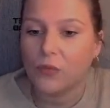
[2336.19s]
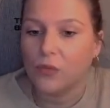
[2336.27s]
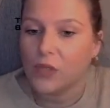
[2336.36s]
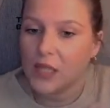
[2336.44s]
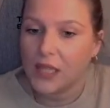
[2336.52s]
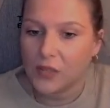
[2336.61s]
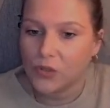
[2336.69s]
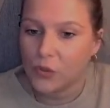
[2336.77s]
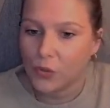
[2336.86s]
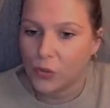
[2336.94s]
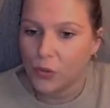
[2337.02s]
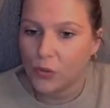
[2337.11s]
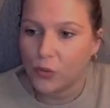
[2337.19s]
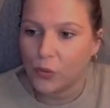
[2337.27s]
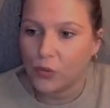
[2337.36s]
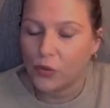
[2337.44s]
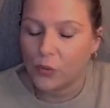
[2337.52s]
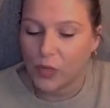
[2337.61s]
really get through,
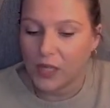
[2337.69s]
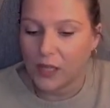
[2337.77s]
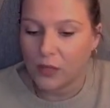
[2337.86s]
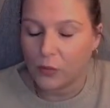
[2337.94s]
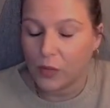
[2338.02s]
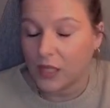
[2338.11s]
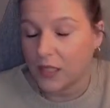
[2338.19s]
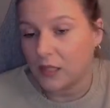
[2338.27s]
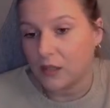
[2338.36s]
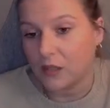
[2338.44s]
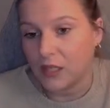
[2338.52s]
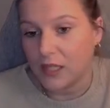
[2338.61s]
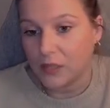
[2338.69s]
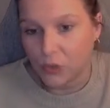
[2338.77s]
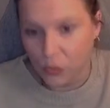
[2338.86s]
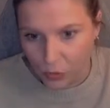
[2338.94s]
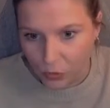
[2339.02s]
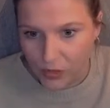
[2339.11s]
we can get
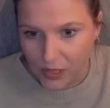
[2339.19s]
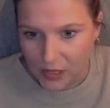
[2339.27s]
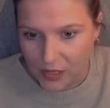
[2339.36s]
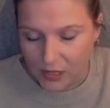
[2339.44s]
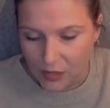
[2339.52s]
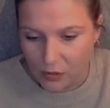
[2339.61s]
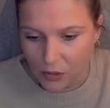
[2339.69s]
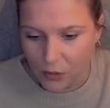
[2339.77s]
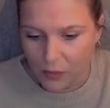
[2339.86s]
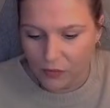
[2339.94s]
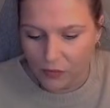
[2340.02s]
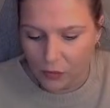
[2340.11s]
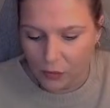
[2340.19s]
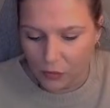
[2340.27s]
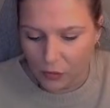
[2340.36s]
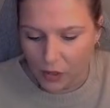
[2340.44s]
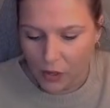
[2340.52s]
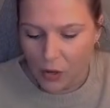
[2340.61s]
through this, if you're